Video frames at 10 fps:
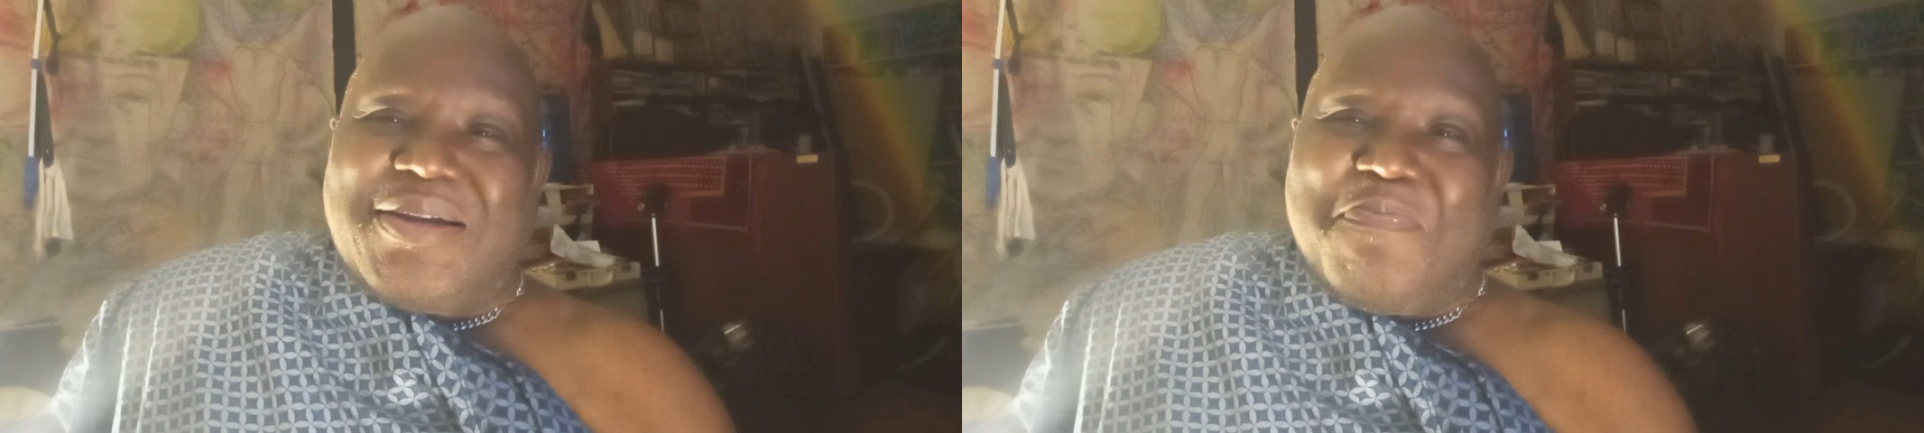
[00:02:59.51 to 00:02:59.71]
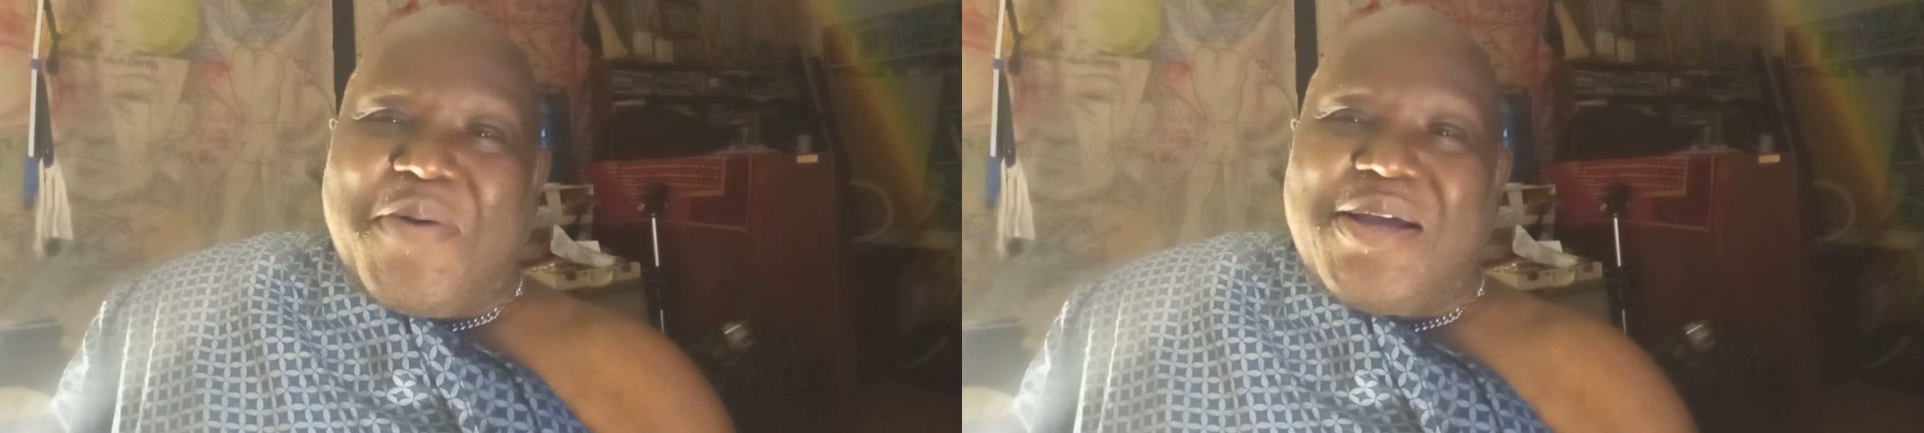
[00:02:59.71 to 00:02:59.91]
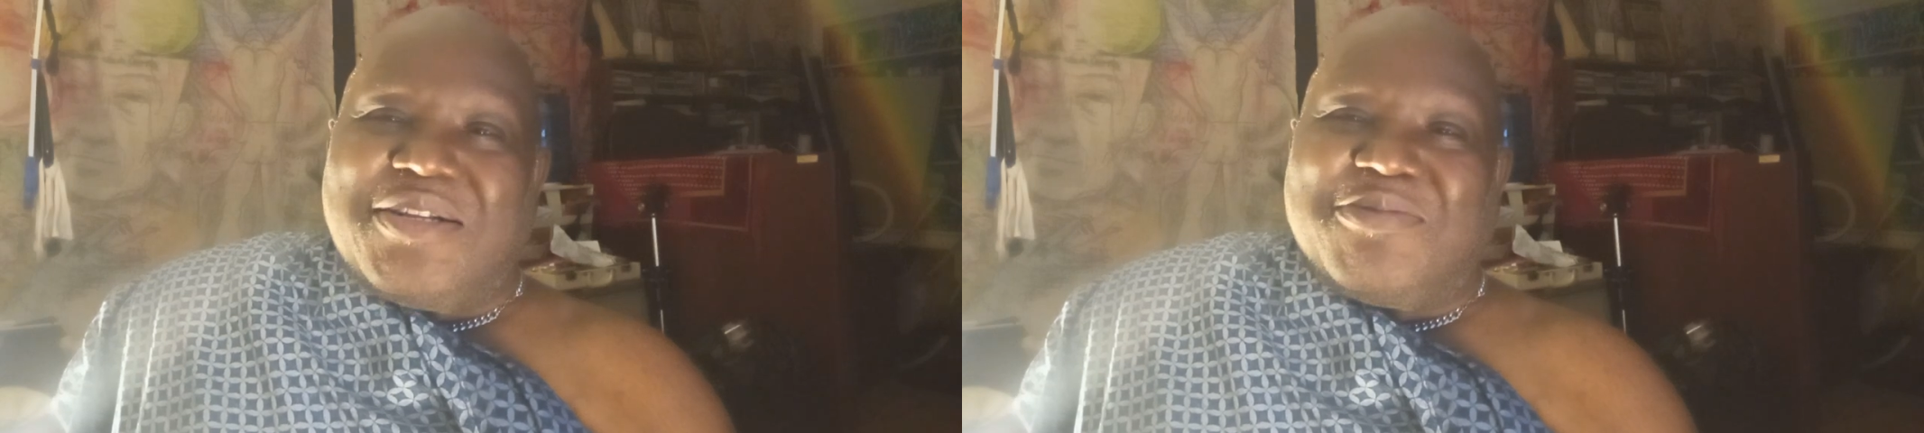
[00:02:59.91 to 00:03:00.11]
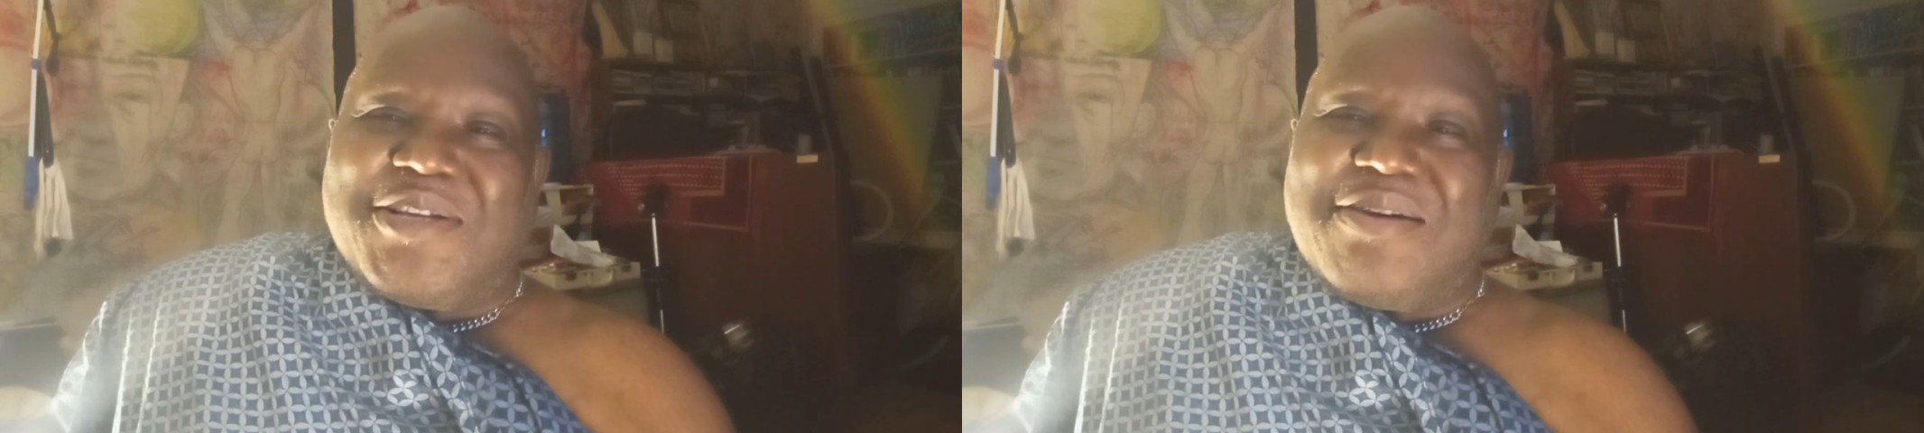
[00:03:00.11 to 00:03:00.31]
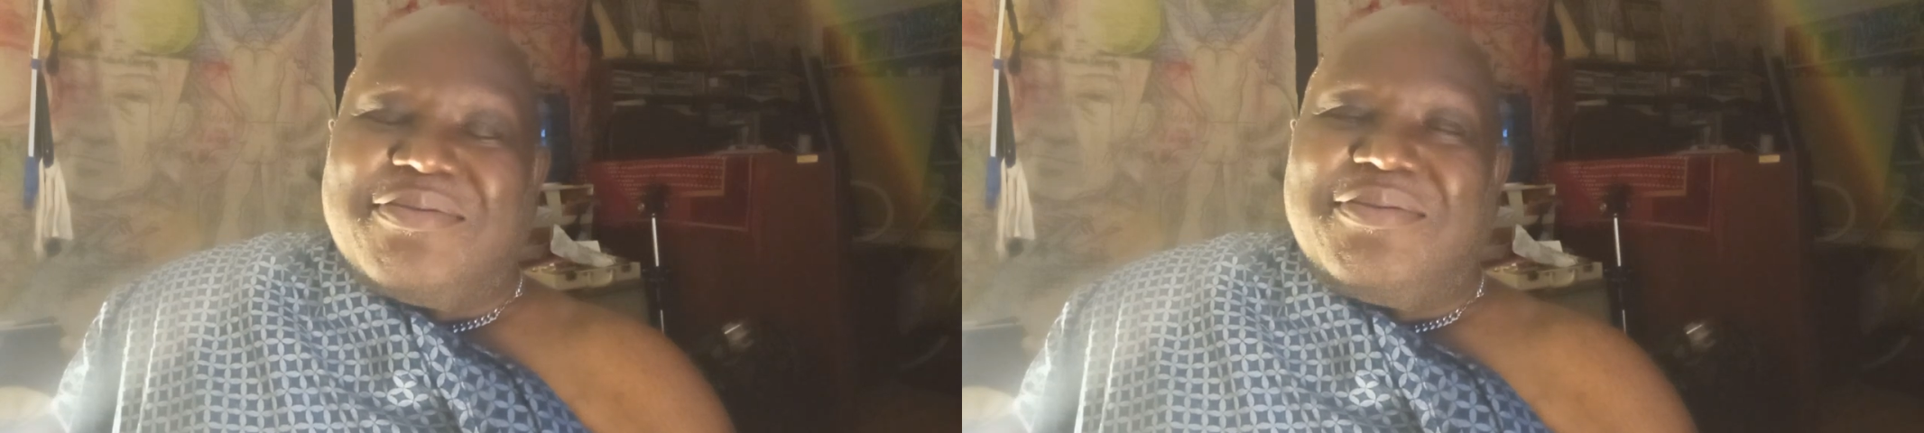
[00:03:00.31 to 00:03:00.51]
it upon
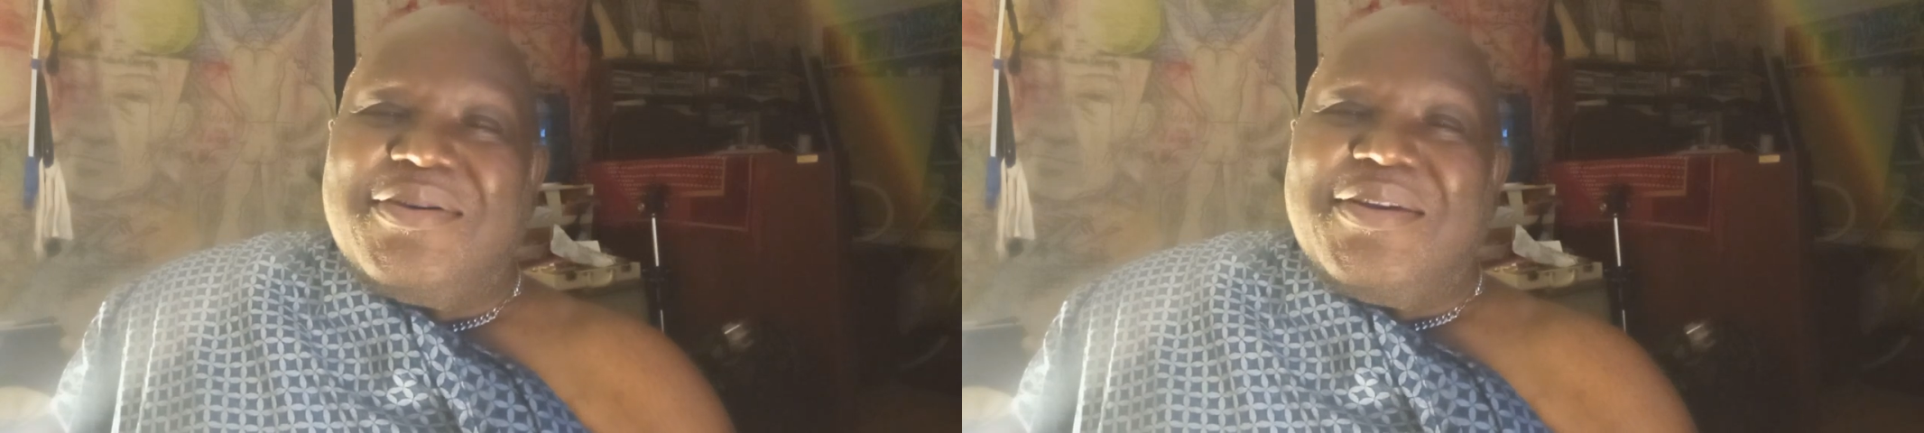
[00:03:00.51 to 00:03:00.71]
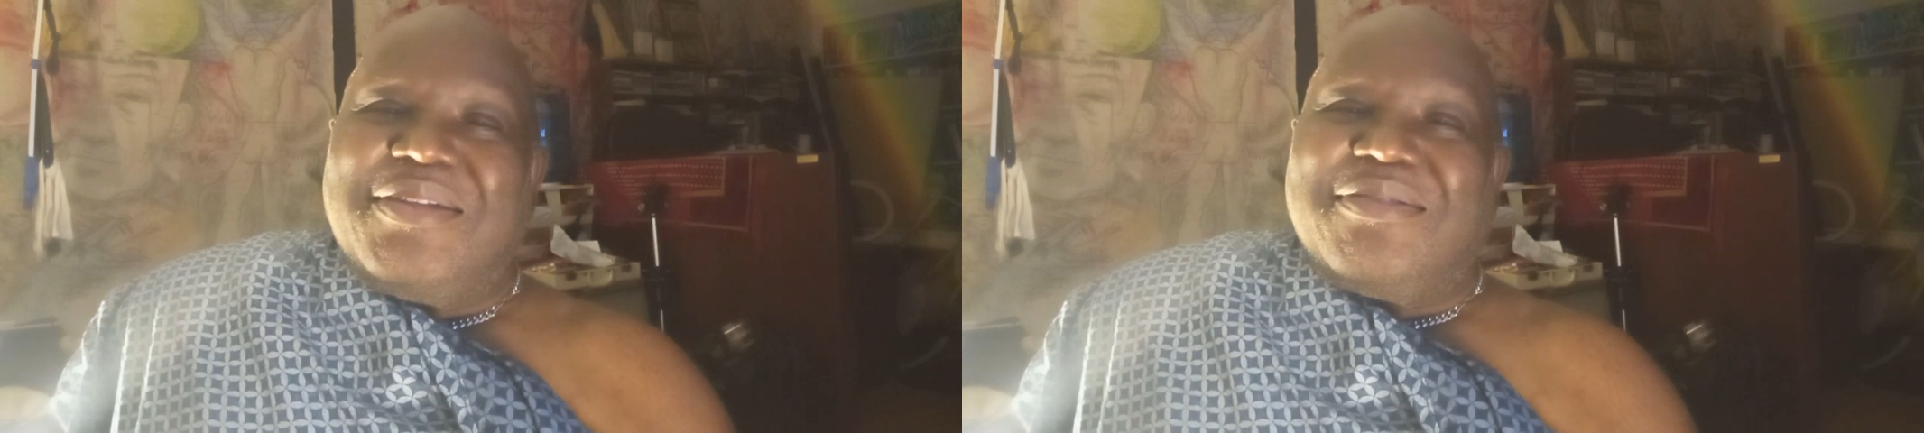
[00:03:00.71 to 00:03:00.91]
himself